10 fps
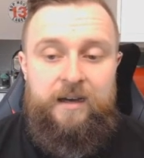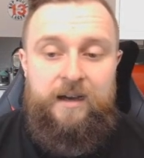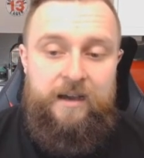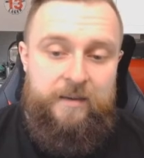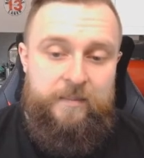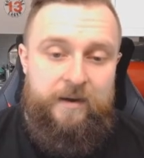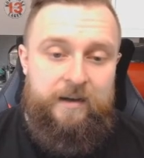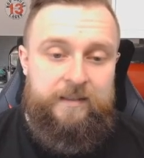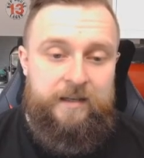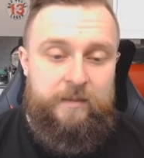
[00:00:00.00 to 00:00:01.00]
I
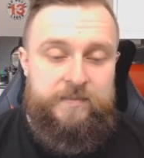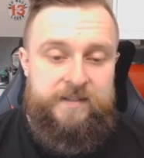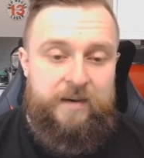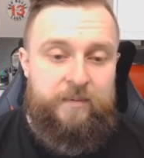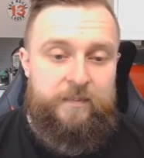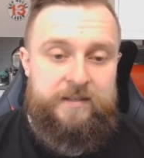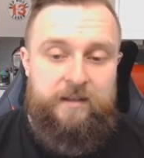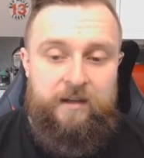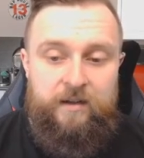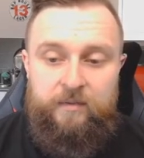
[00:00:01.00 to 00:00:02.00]
think I'm set with
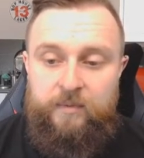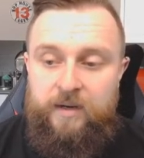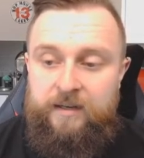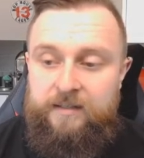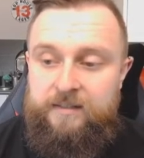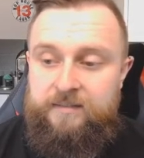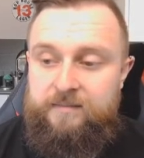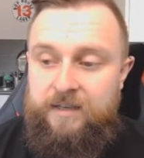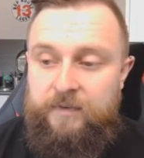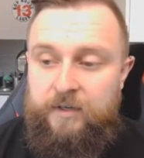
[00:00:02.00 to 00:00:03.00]
Bisgard on the right. He's
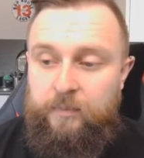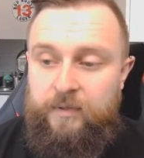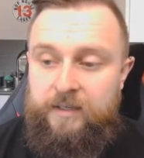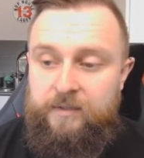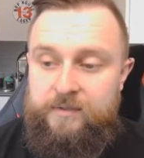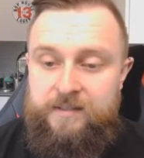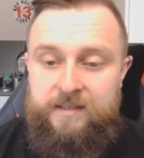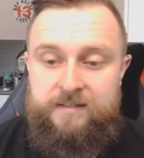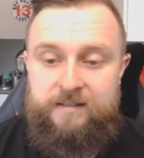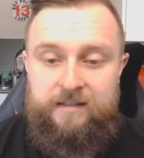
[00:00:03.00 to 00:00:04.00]
having a pretty good
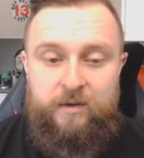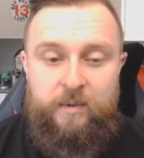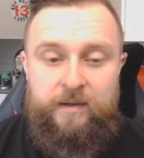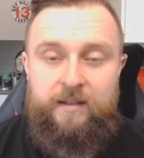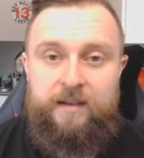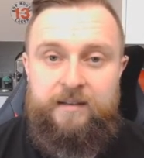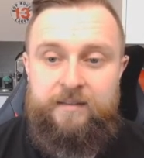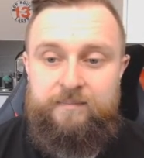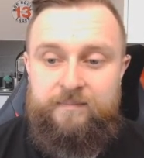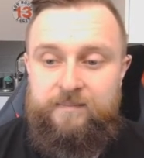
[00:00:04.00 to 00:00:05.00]
season and I quite like
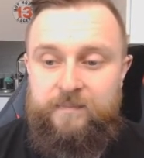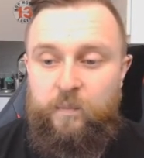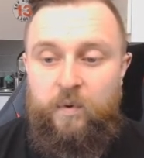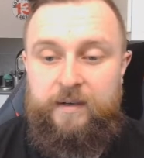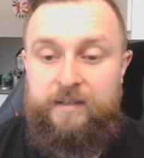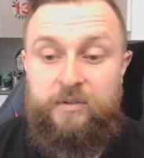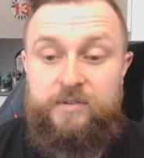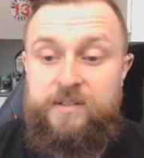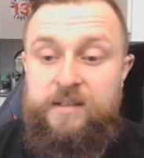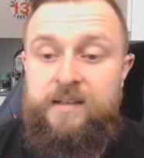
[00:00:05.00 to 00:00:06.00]
what he
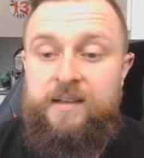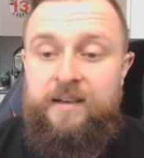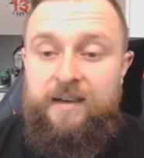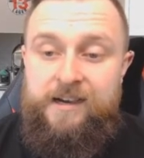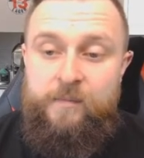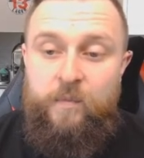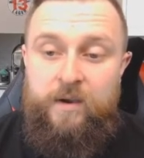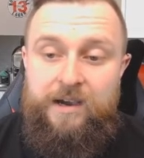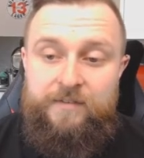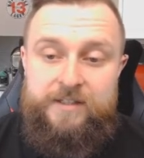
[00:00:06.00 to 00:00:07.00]
does. We
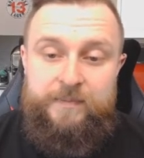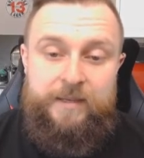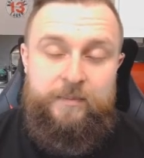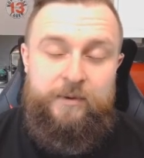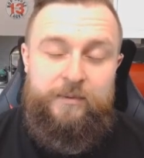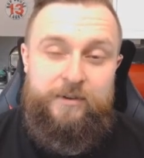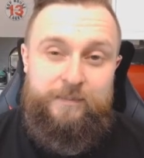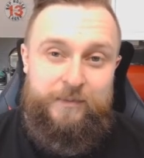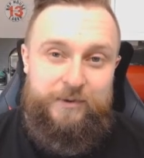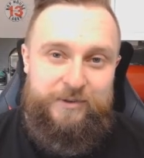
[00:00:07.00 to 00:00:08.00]
are having to play
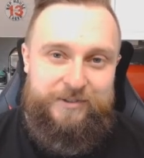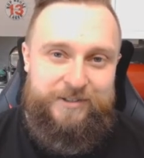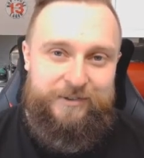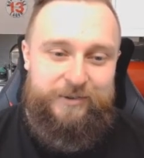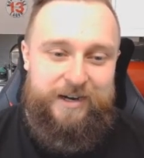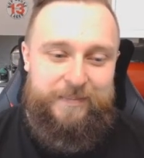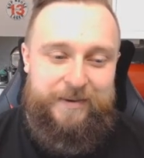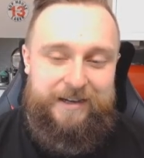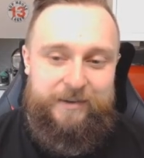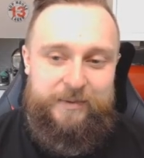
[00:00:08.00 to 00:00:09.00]
Munoz at right
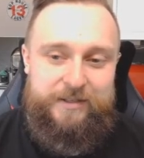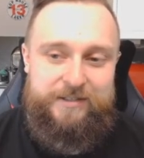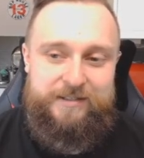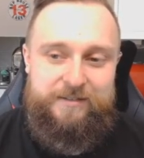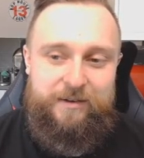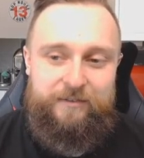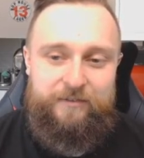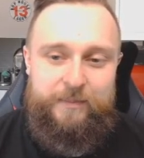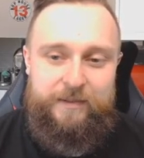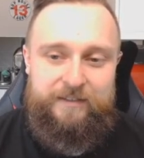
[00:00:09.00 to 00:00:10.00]
back, which is not
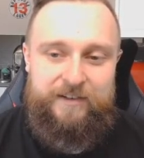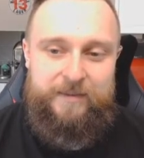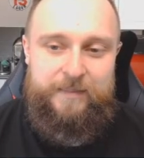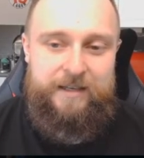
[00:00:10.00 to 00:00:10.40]
familiar for him.